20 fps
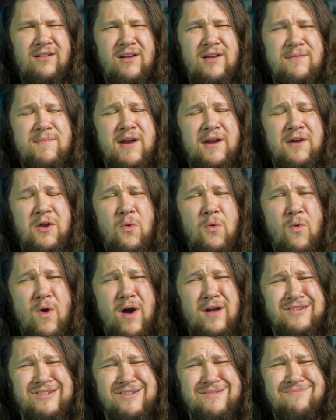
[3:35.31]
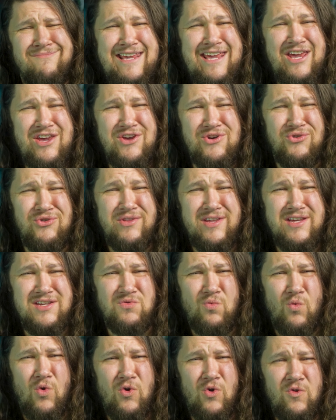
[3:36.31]
am I gonna watch him kill these
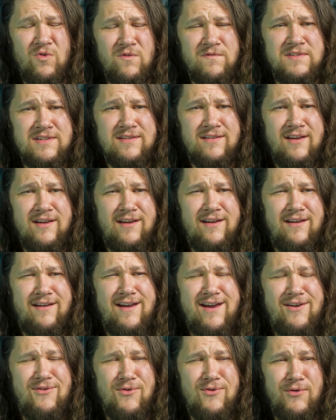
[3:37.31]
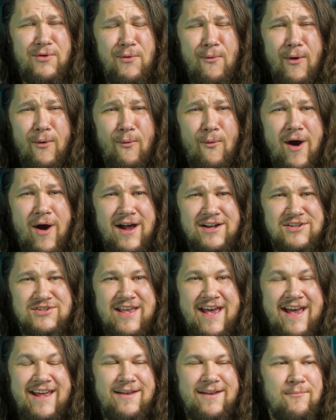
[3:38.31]
wolves? I don't really want to watch
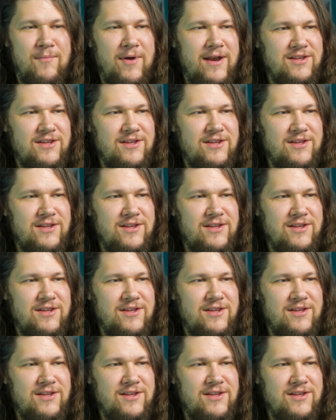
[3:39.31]
that, but